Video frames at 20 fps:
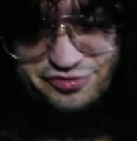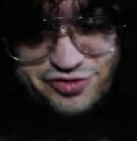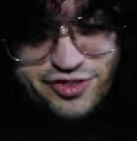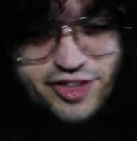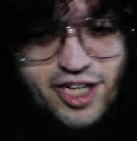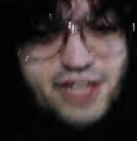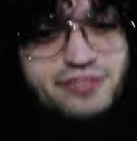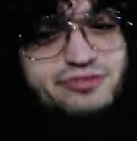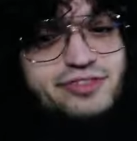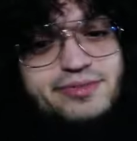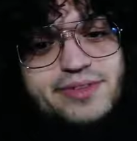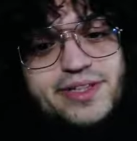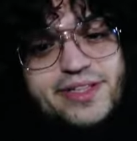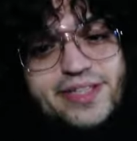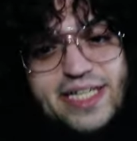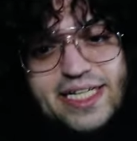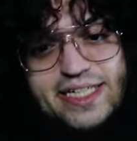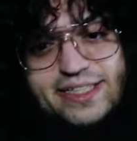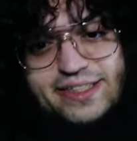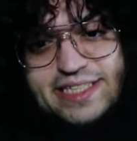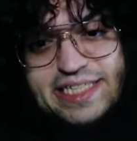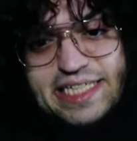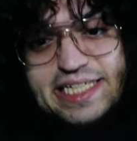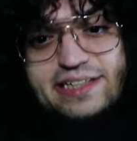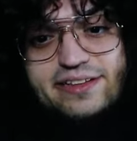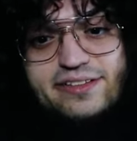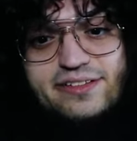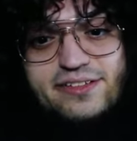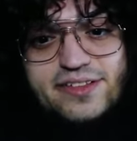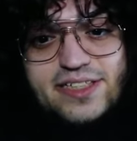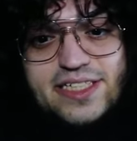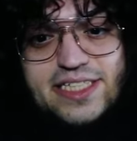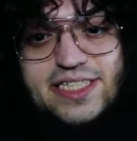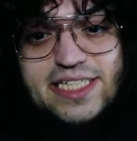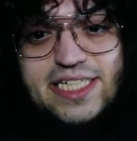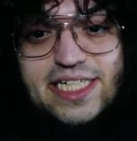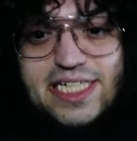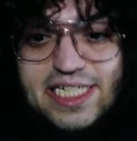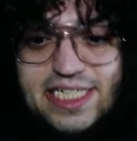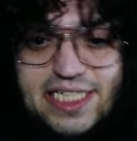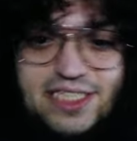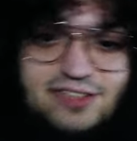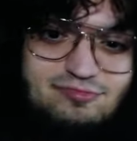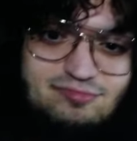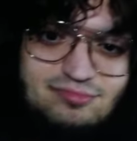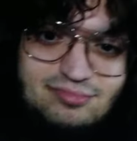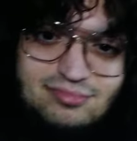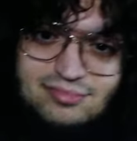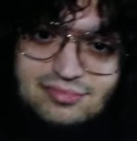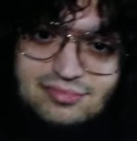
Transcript: of Oz from the 1939